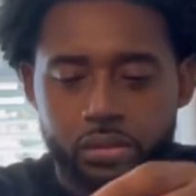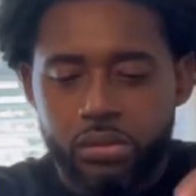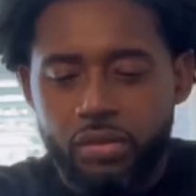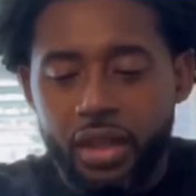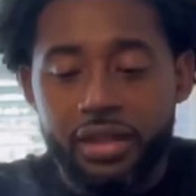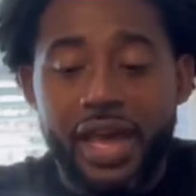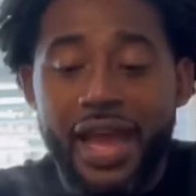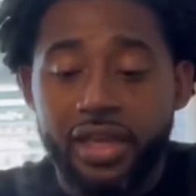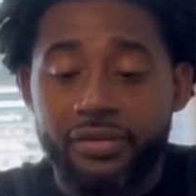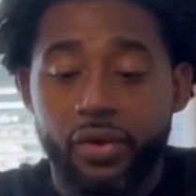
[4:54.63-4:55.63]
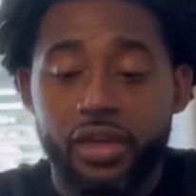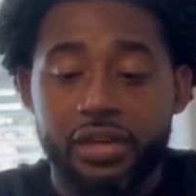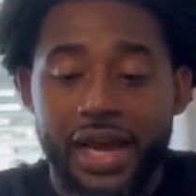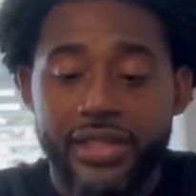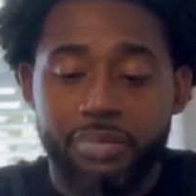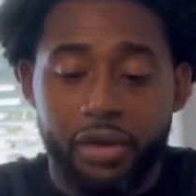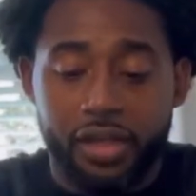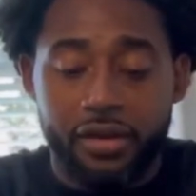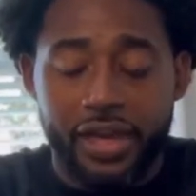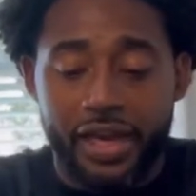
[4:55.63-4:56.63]
That is for you not to burn your
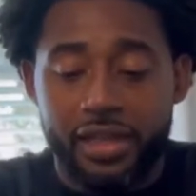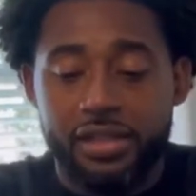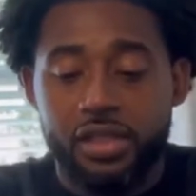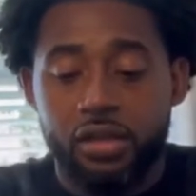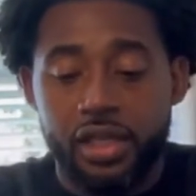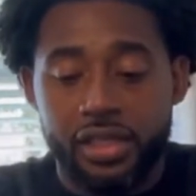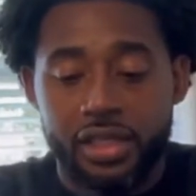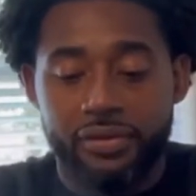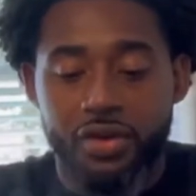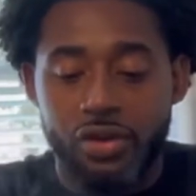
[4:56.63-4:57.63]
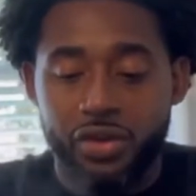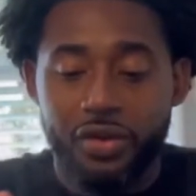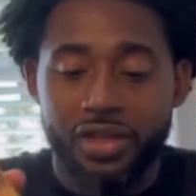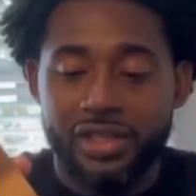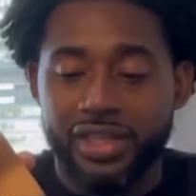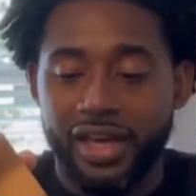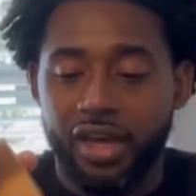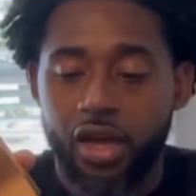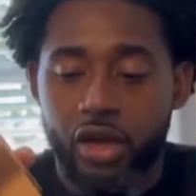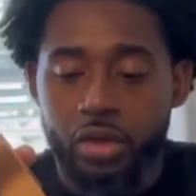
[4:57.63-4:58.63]
hands. So listen, if you're doing this at
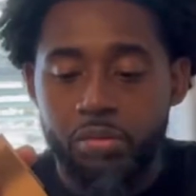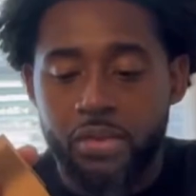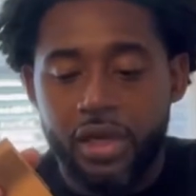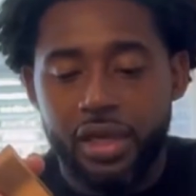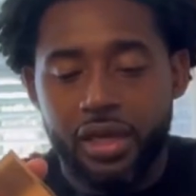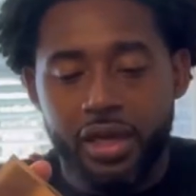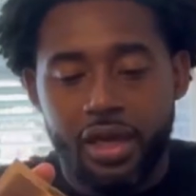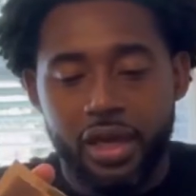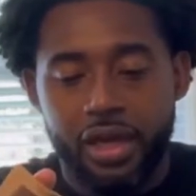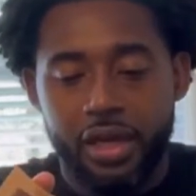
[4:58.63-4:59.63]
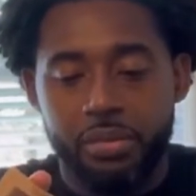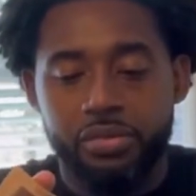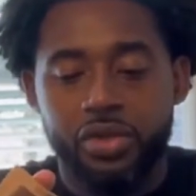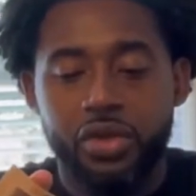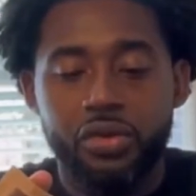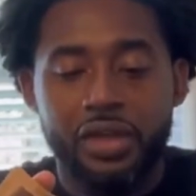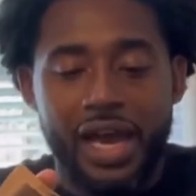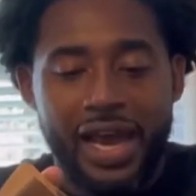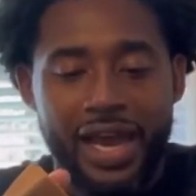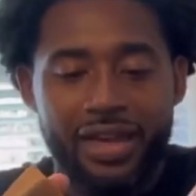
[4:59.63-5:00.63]
home, do
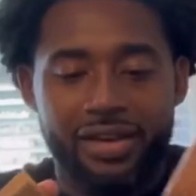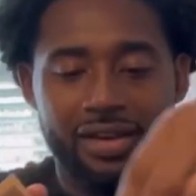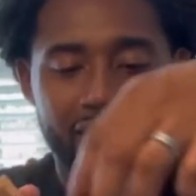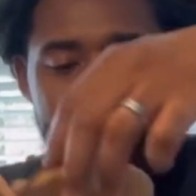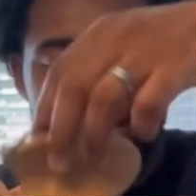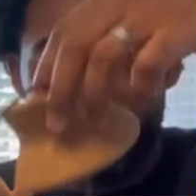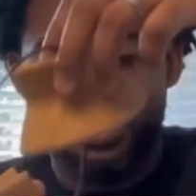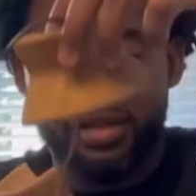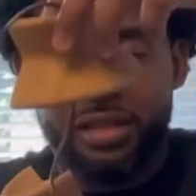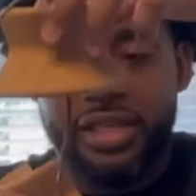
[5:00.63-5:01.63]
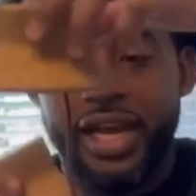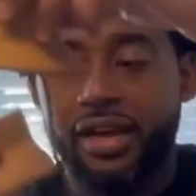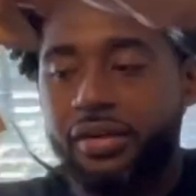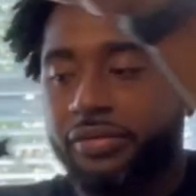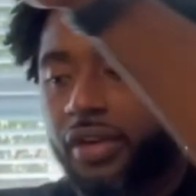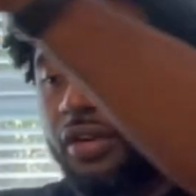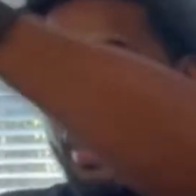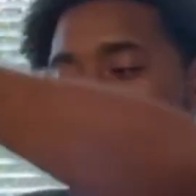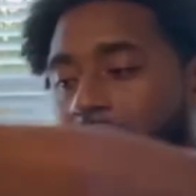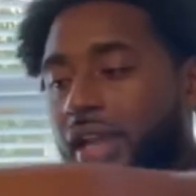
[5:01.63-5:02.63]
not take for granted
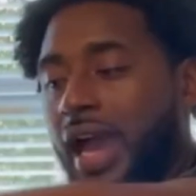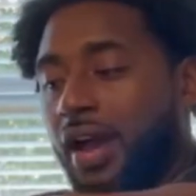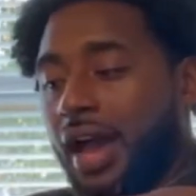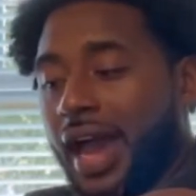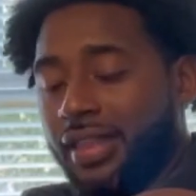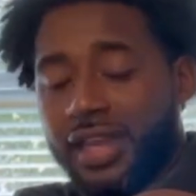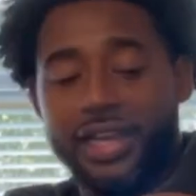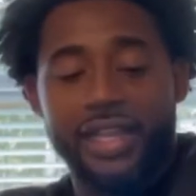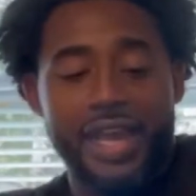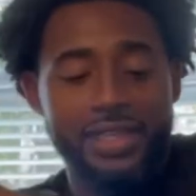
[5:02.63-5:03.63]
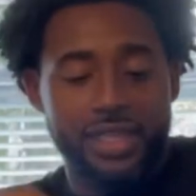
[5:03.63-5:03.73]
how hot that glass can